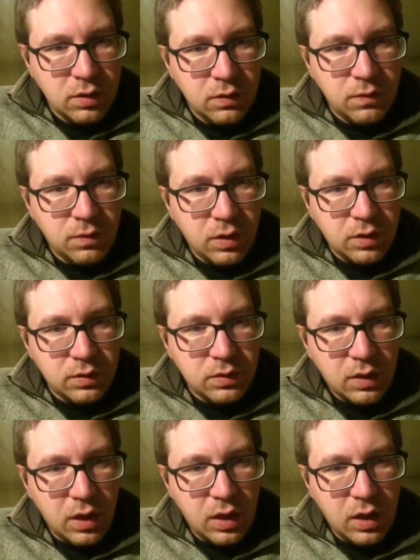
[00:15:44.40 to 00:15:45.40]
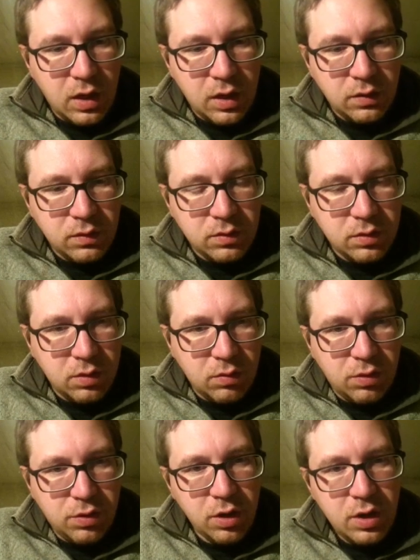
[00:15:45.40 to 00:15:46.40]
Font size. Let's go
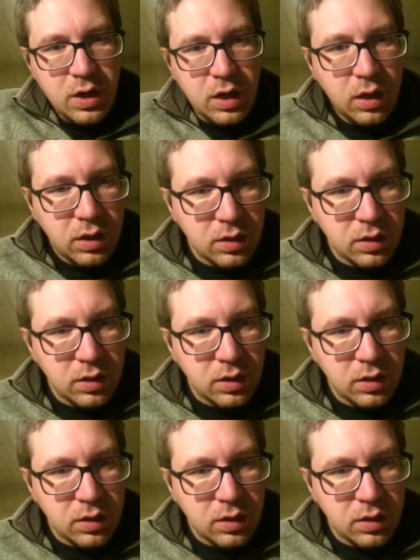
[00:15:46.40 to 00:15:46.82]
30.